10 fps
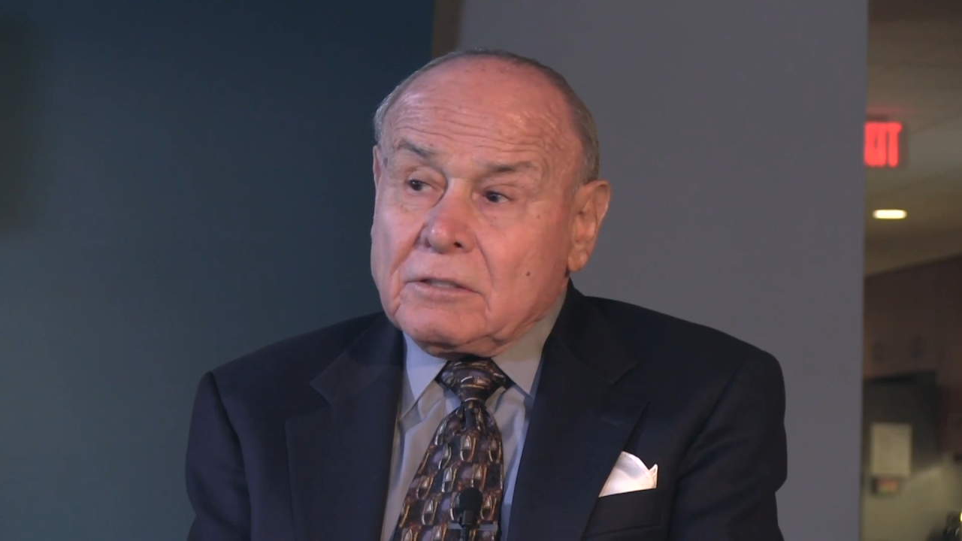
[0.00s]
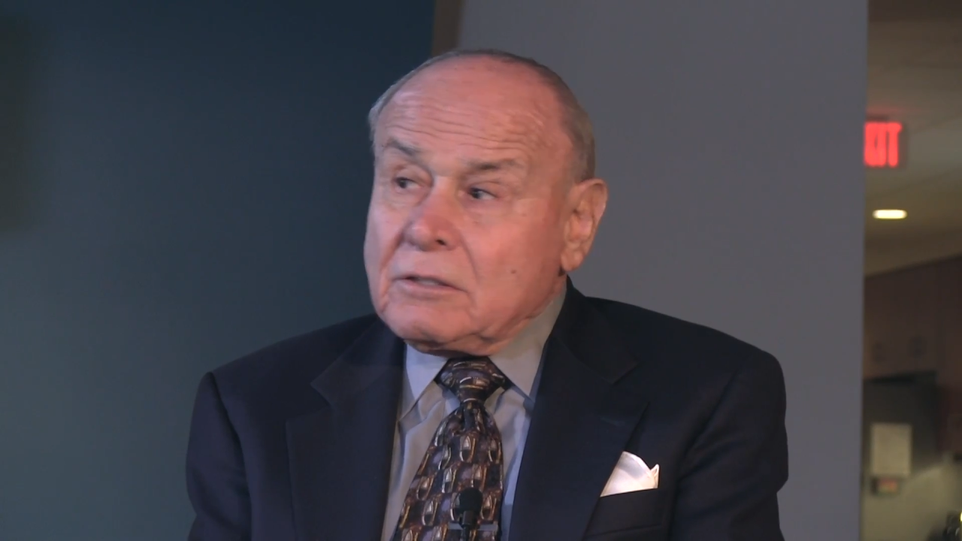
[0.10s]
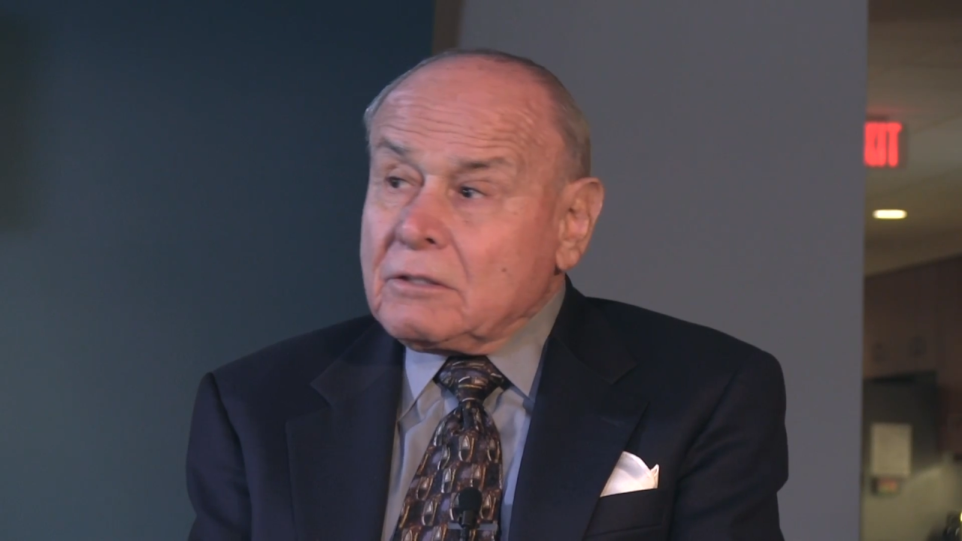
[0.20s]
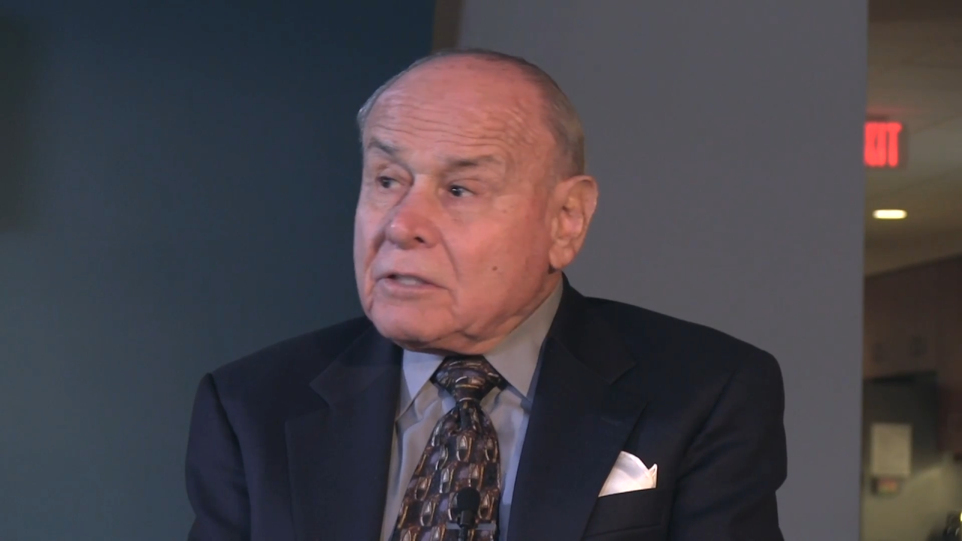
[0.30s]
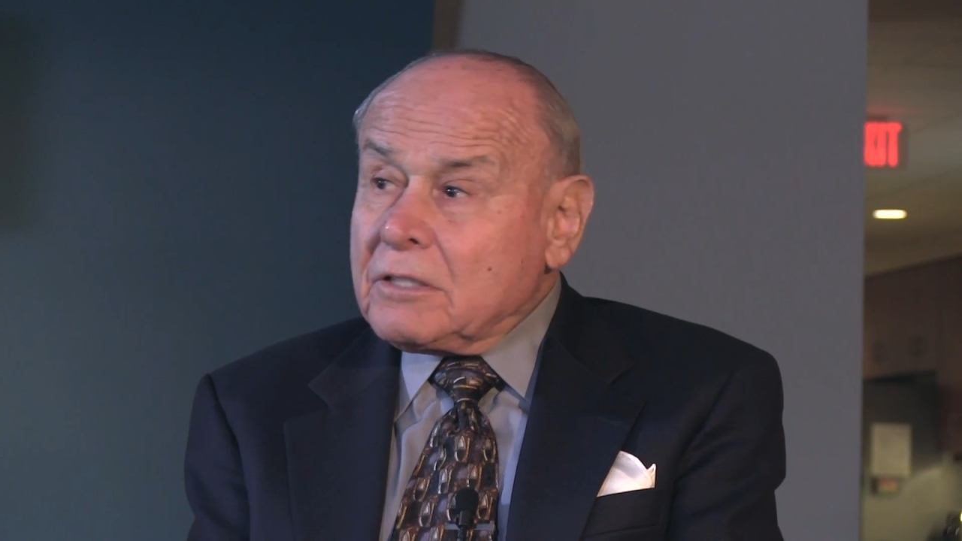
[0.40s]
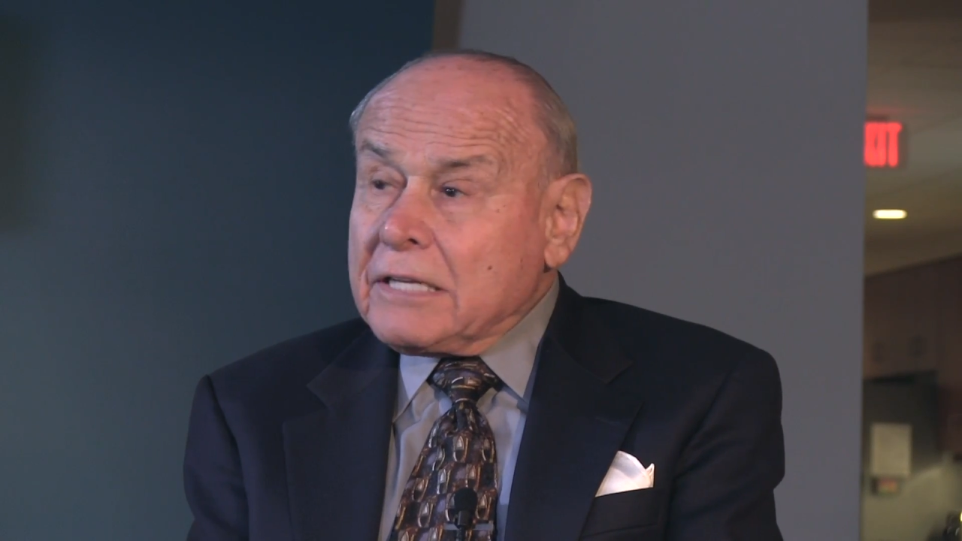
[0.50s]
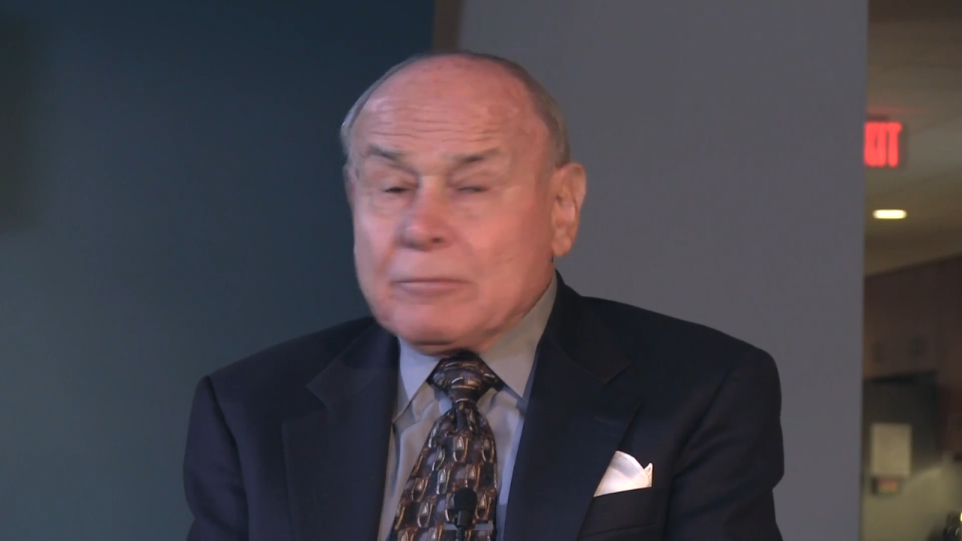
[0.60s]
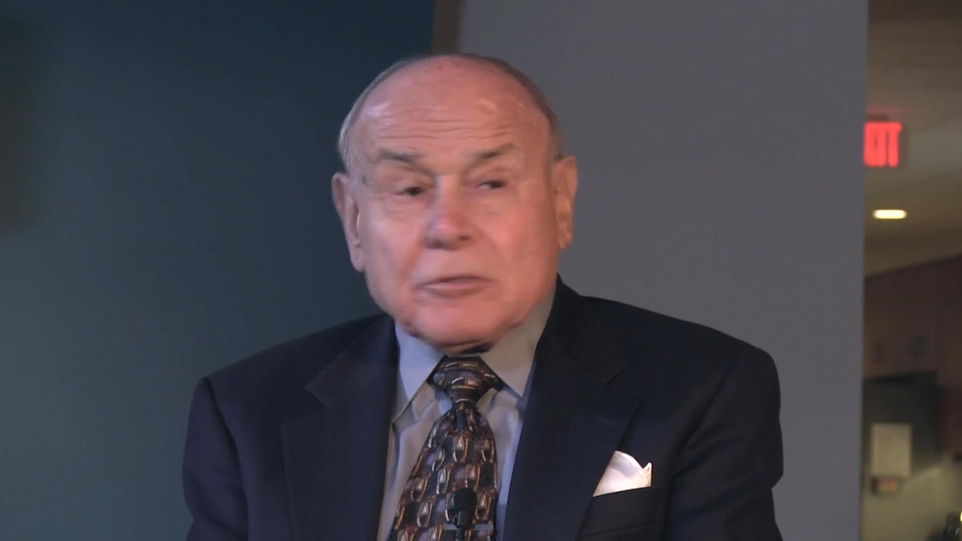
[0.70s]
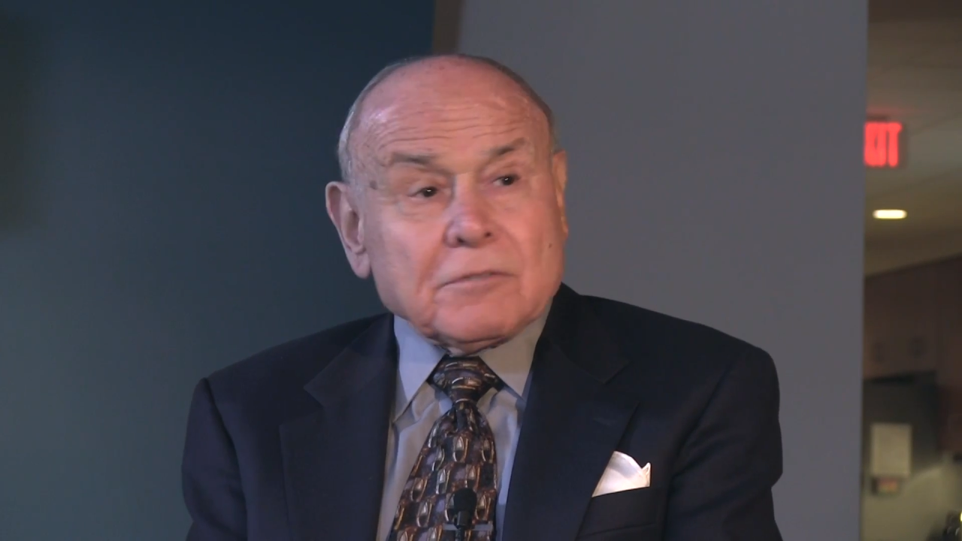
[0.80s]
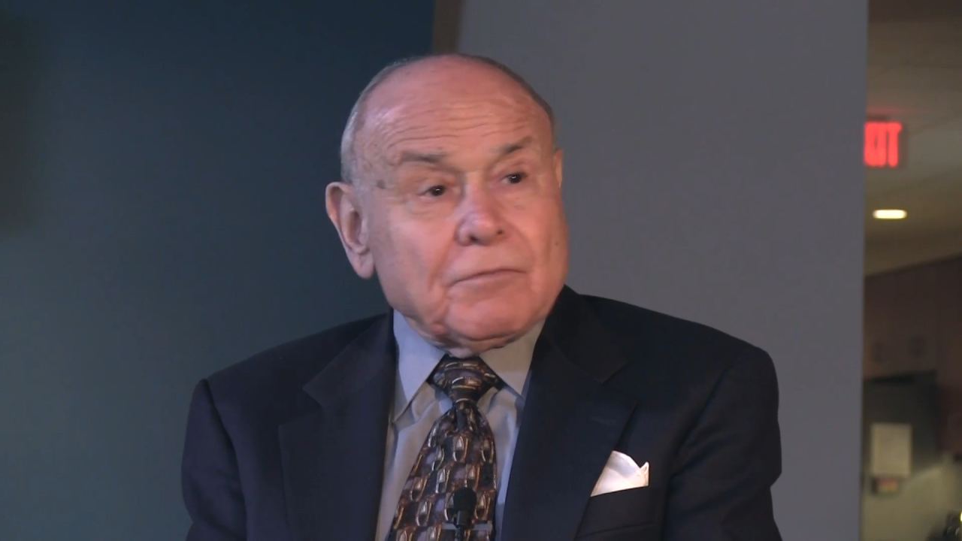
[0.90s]
you know, the
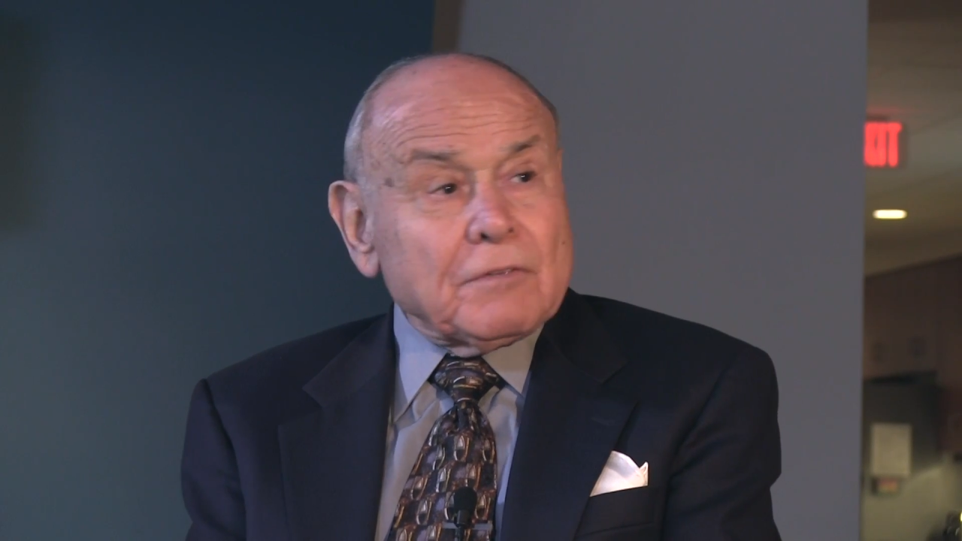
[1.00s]
labor is